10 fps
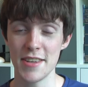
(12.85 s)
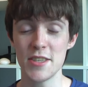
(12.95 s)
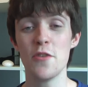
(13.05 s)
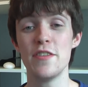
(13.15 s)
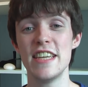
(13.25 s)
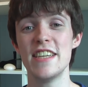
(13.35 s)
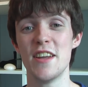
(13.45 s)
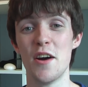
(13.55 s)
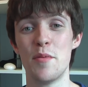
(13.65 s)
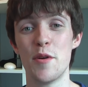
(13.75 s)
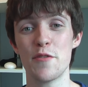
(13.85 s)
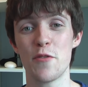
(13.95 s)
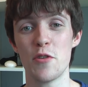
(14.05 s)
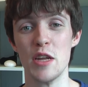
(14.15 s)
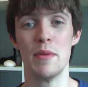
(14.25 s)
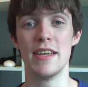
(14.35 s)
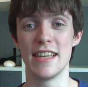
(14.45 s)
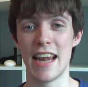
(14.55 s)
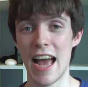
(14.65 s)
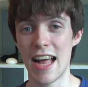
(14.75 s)
So if you didn't know, port forwarding
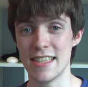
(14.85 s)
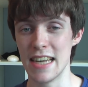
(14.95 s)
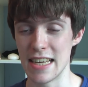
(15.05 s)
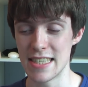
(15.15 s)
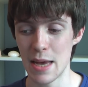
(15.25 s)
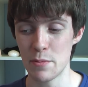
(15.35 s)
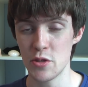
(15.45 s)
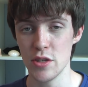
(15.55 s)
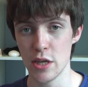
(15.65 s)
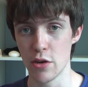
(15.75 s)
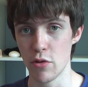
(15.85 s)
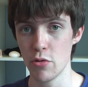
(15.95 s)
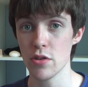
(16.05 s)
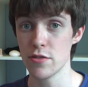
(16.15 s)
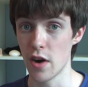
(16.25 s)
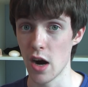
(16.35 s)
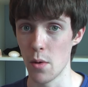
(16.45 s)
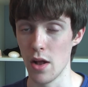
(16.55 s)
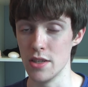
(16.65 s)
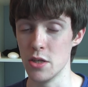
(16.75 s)
basically adds an exception to your router's
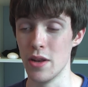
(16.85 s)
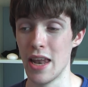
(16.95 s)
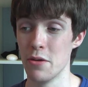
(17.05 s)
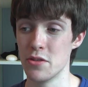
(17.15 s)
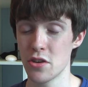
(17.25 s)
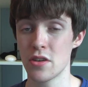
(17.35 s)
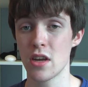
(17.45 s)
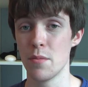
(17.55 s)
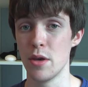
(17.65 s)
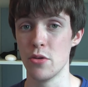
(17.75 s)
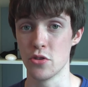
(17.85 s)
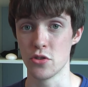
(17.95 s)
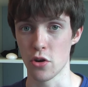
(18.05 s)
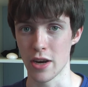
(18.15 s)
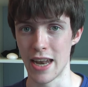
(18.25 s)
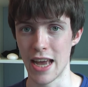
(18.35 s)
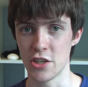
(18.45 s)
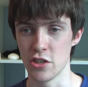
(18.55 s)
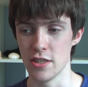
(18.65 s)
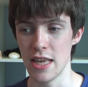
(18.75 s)
firewall to allow certain computers or
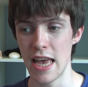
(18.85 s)
connections